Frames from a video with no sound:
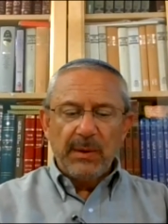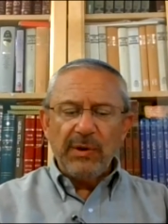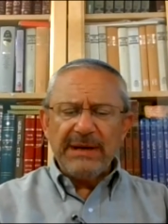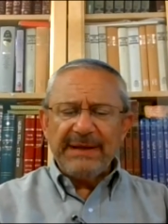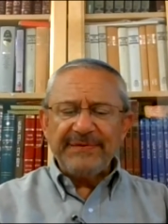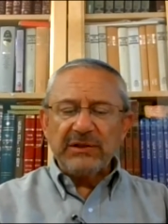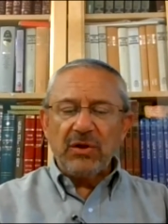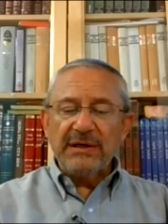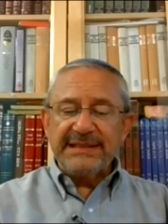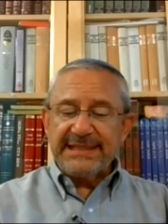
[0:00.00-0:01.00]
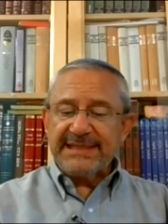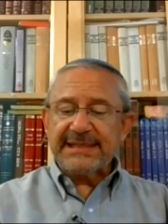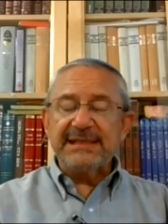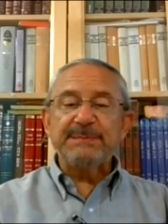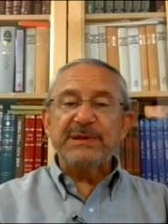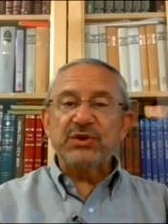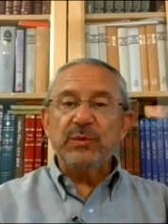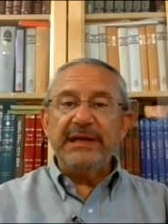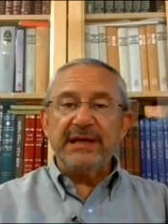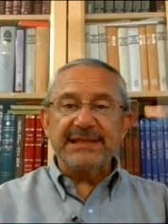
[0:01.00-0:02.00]
But what about the long distance
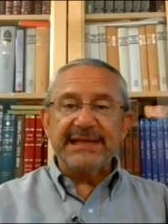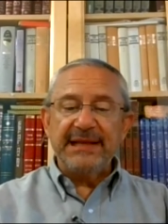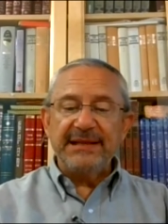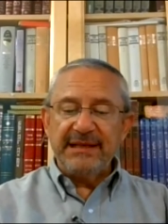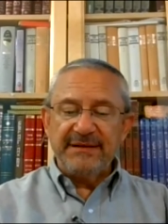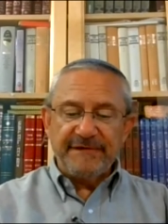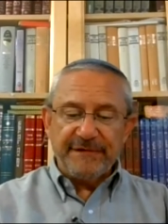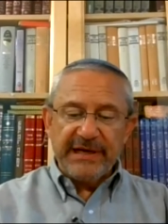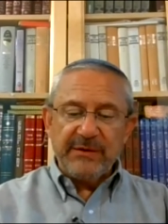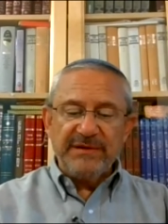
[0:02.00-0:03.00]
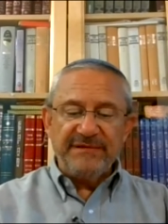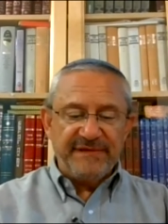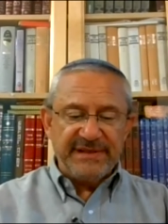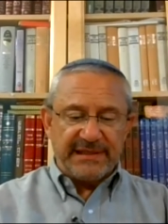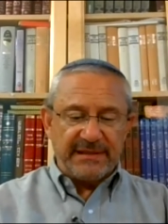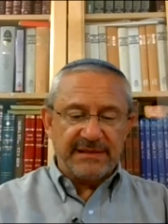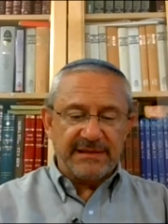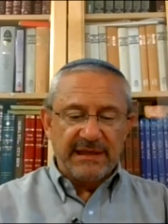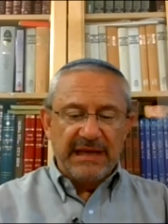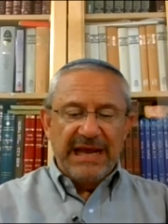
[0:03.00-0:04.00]
between us and the infrequent
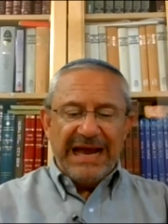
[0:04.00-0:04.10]
visits?